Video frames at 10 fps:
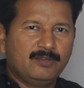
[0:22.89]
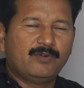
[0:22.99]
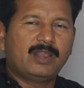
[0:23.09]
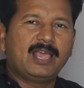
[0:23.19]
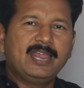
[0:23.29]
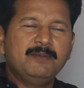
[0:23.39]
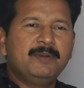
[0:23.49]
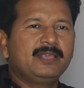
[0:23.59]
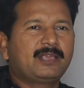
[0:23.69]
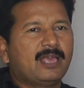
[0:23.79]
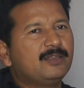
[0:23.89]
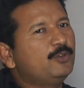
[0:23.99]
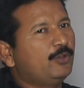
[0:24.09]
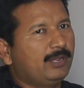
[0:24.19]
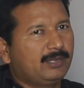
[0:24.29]
Well, anybody can
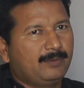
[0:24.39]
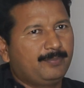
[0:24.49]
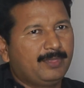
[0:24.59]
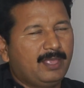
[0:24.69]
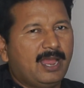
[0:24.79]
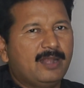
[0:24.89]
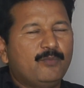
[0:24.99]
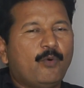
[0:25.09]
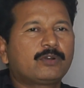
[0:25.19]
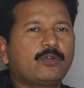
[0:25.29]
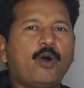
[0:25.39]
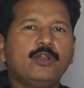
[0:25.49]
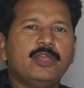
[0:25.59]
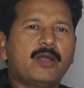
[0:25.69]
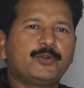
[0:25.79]
do it, and what
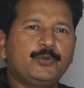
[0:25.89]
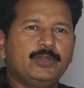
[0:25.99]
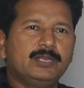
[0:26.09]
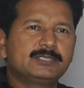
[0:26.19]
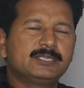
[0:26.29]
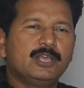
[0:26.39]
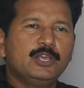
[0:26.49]
all you have to do is,